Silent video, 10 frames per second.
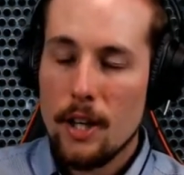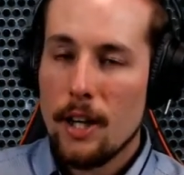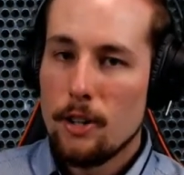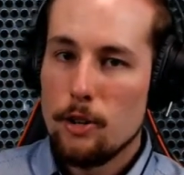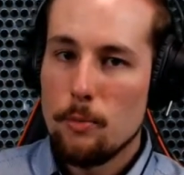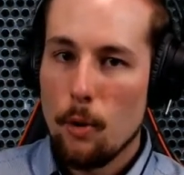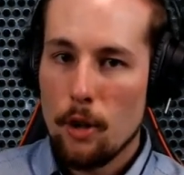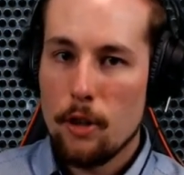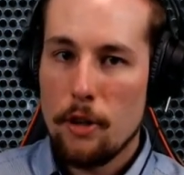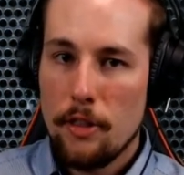do more
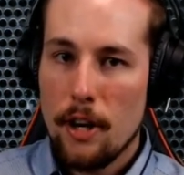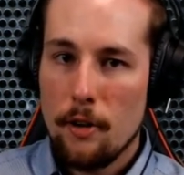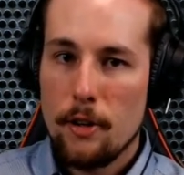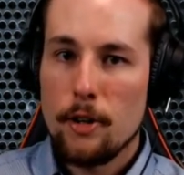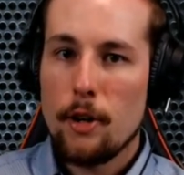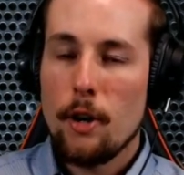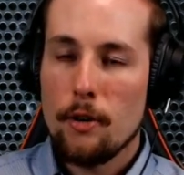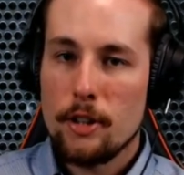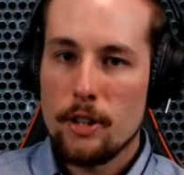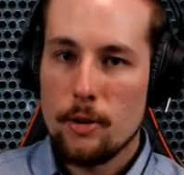good there than you're
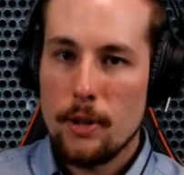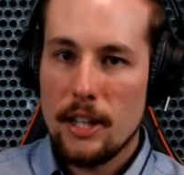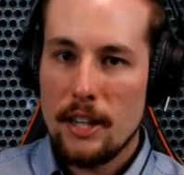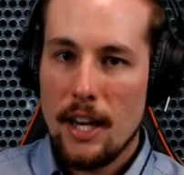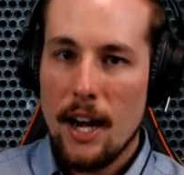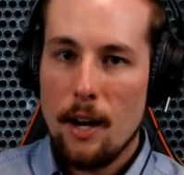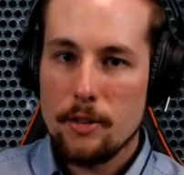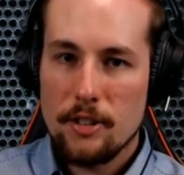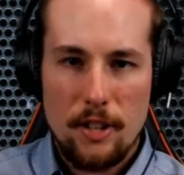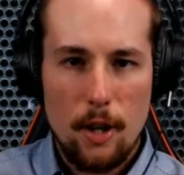currently doing in the House.
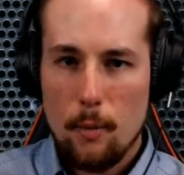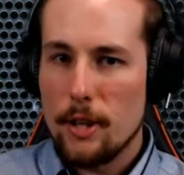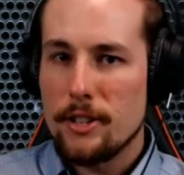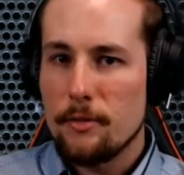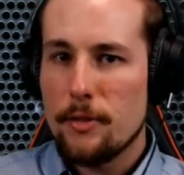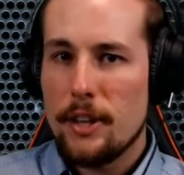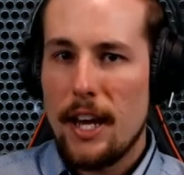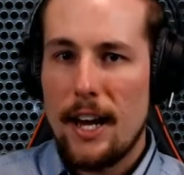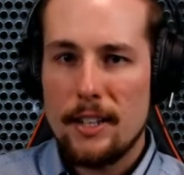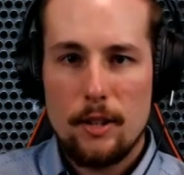Is there a reason for
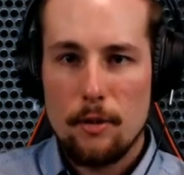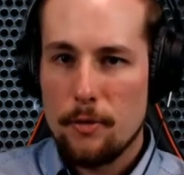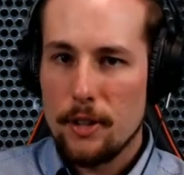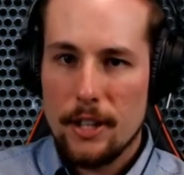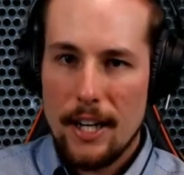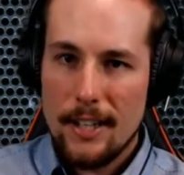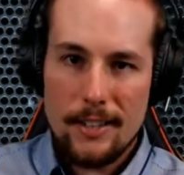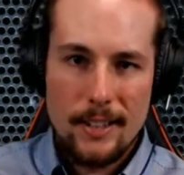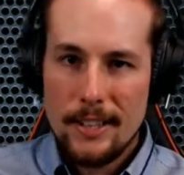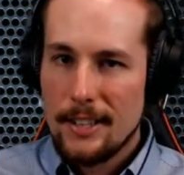that? Do you feel like
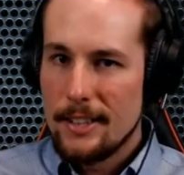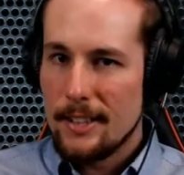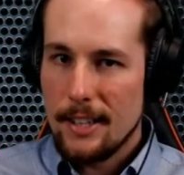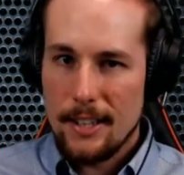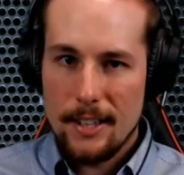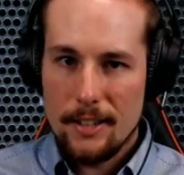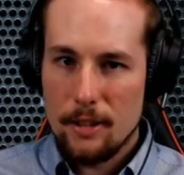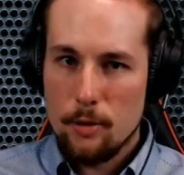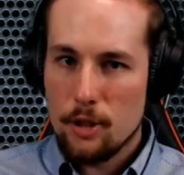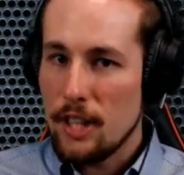uh, you
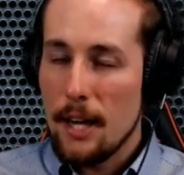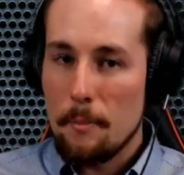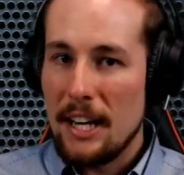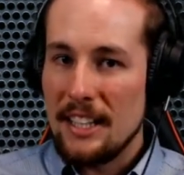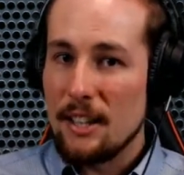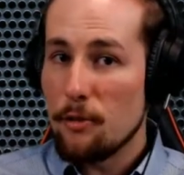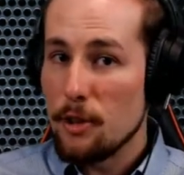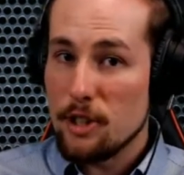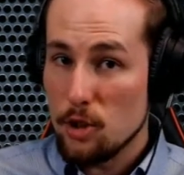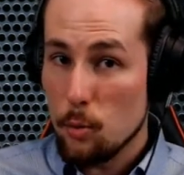just can't make a difference
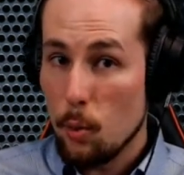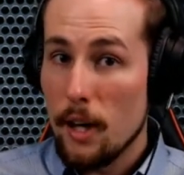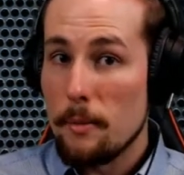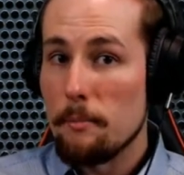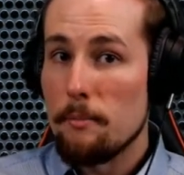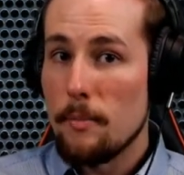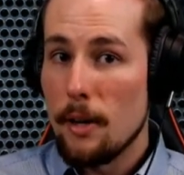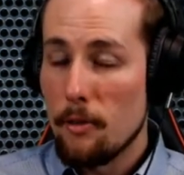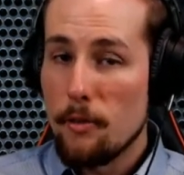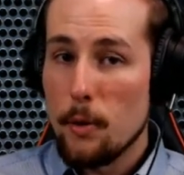as one of a
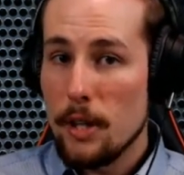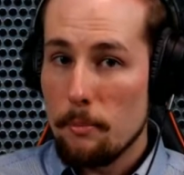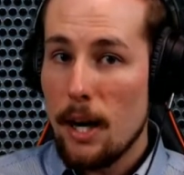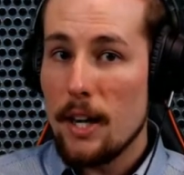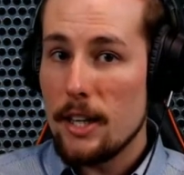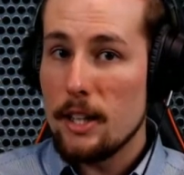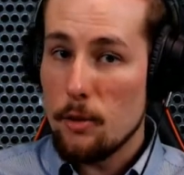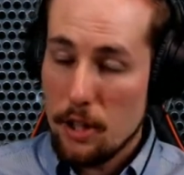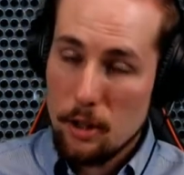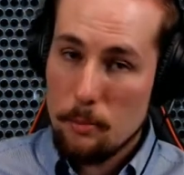voting body, and you
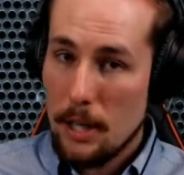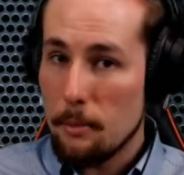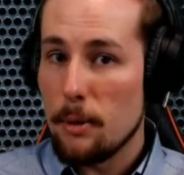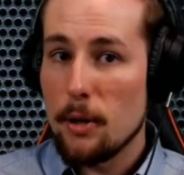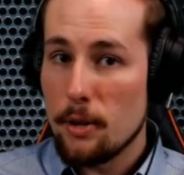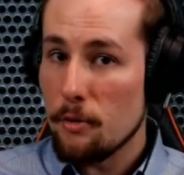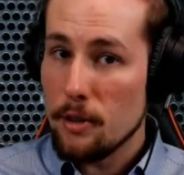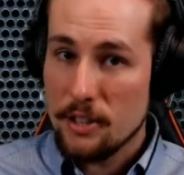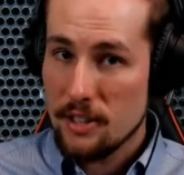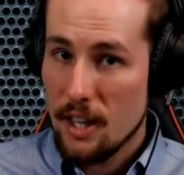think you'd make a bigger difference
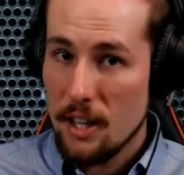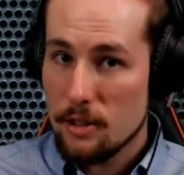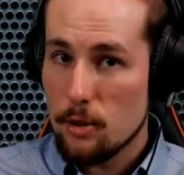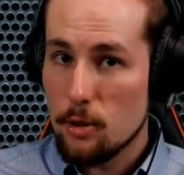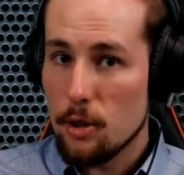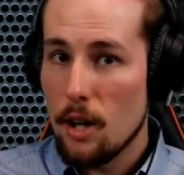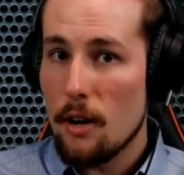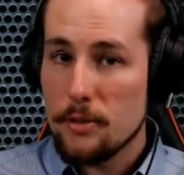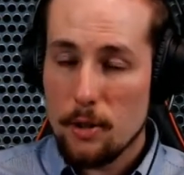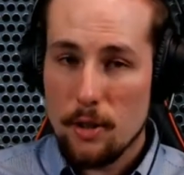as a constitutional
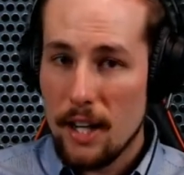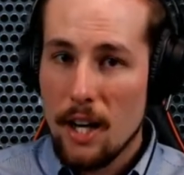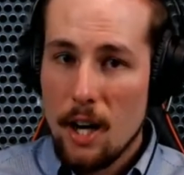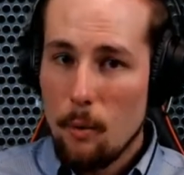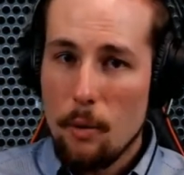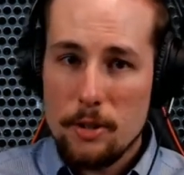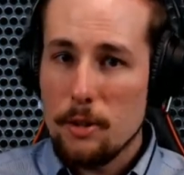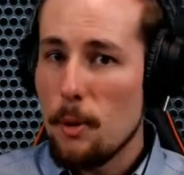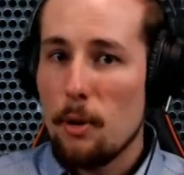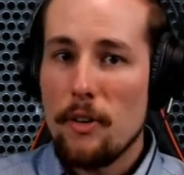officer? Like, what was the
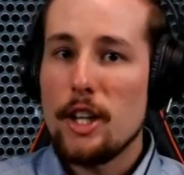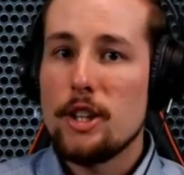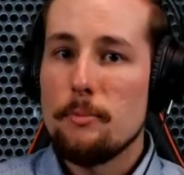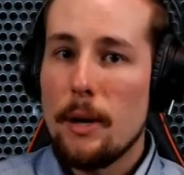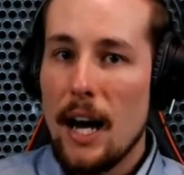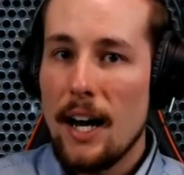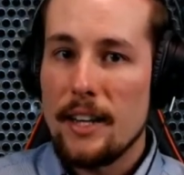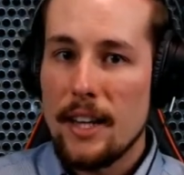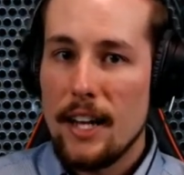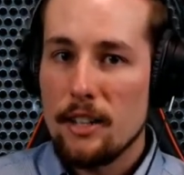motivation behind
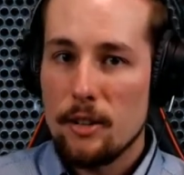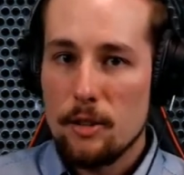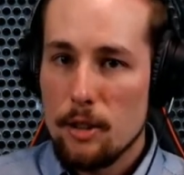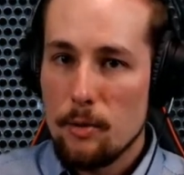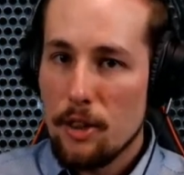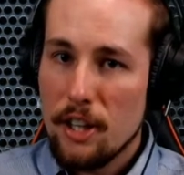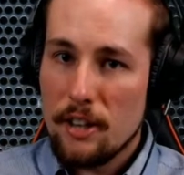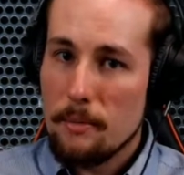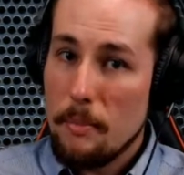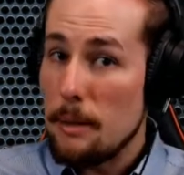that? Do you, do you think that
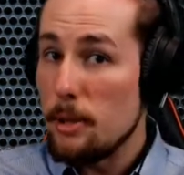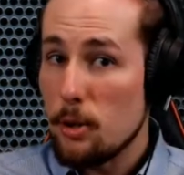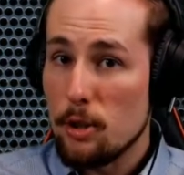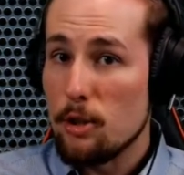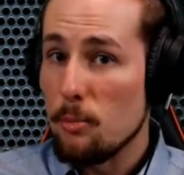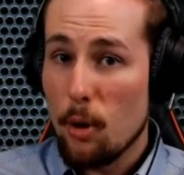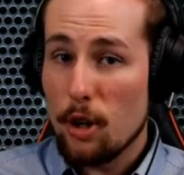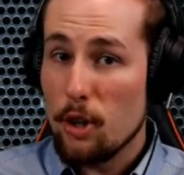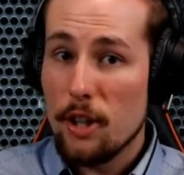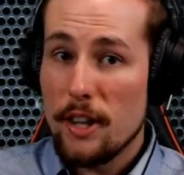maybe you could do more
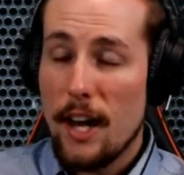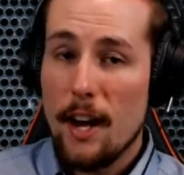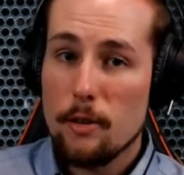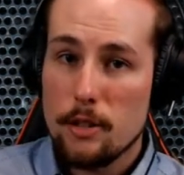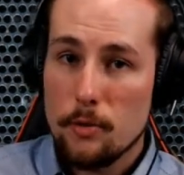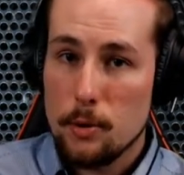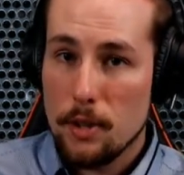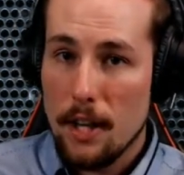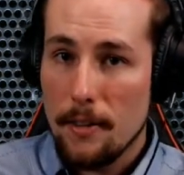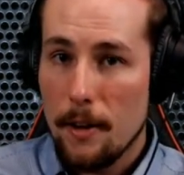good in the House if you
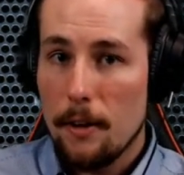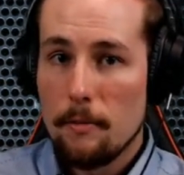stayed there?